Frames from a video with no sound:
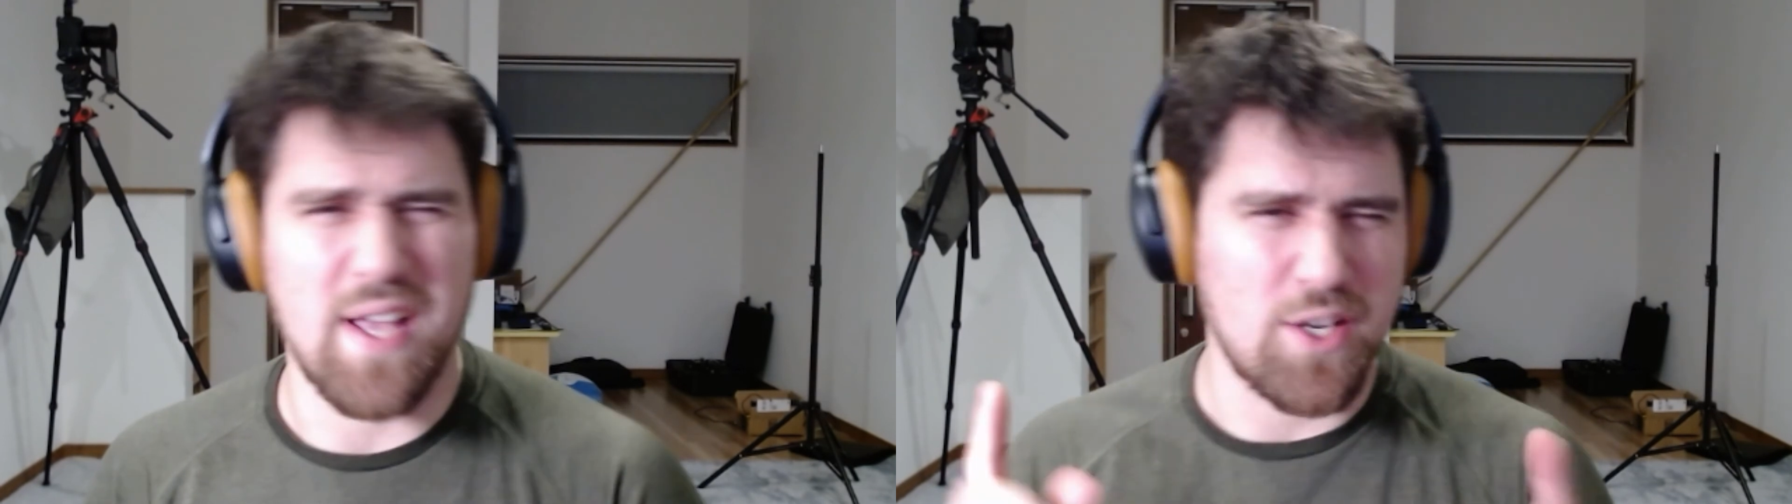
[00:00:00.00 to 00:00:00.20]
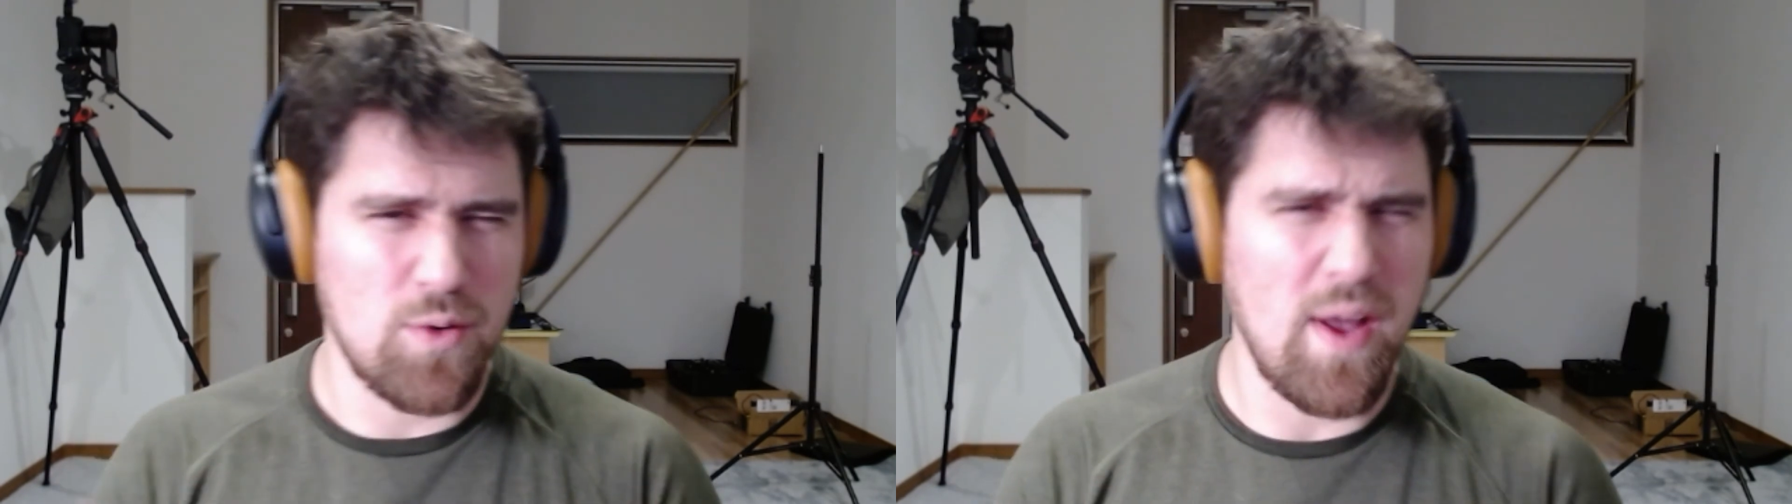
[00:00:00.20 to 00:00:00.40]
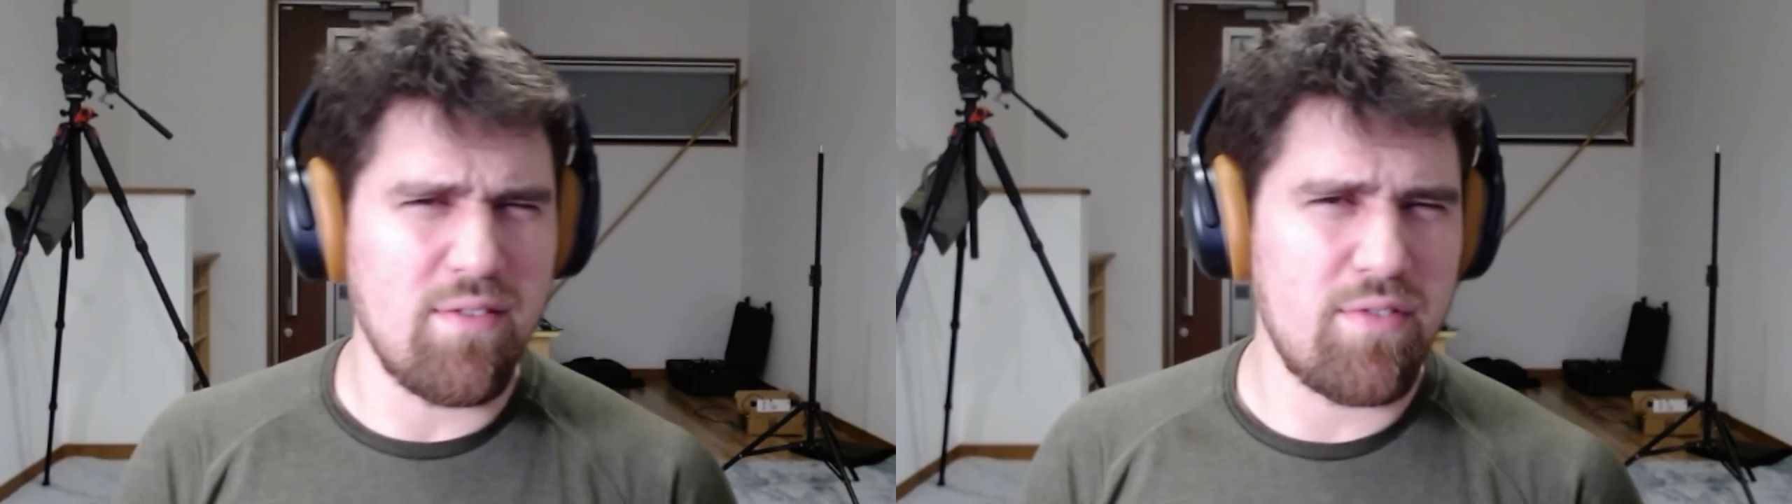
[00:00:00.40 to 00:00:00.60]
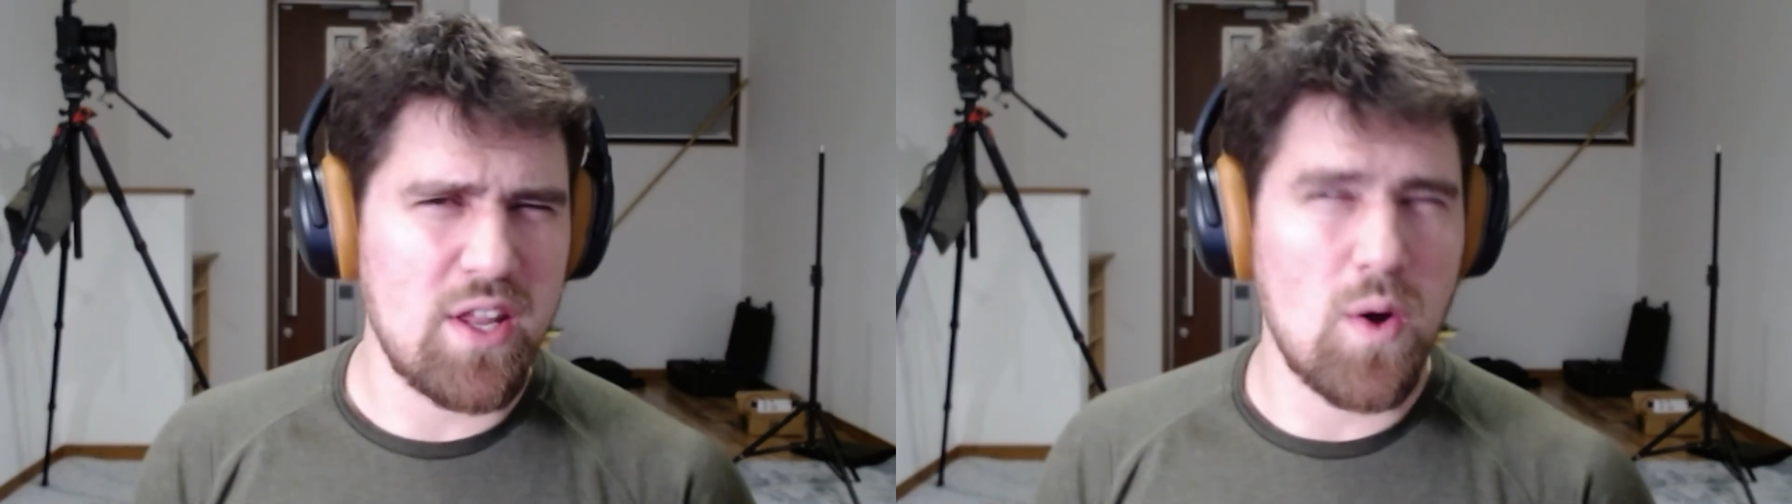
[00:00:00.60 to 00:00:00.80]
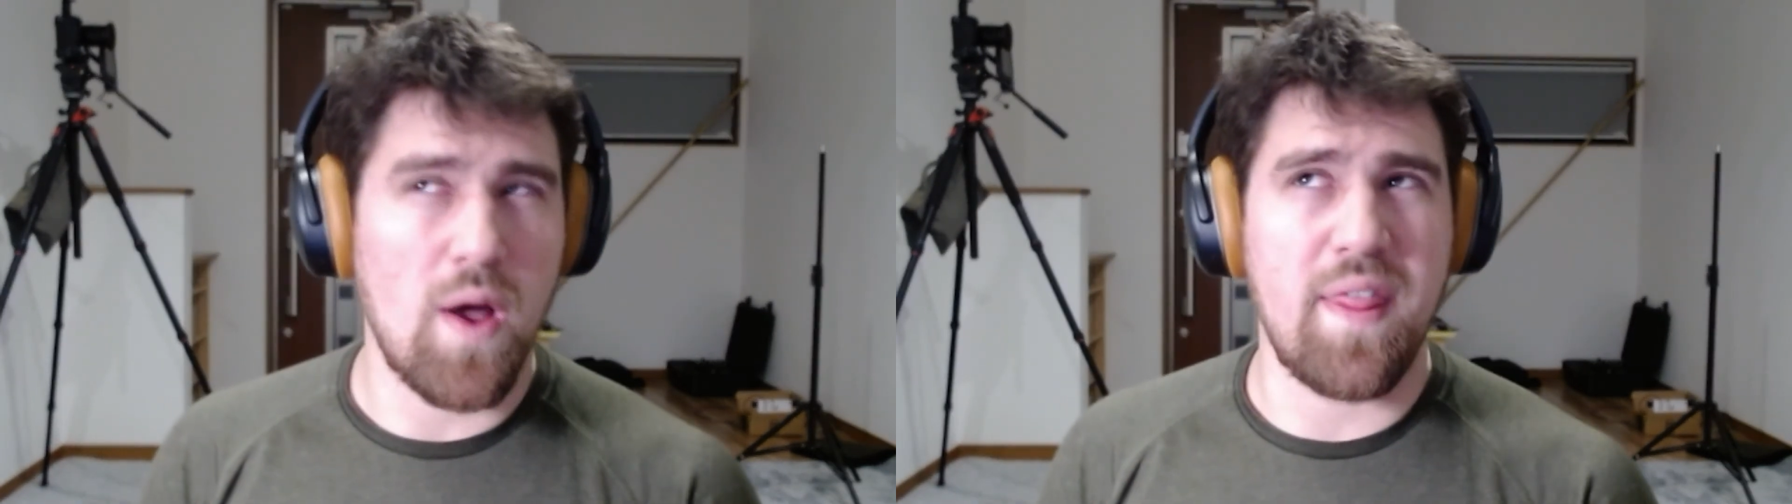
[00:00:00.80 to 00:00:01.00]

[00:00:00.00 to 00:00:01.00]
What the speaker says: I do have a video on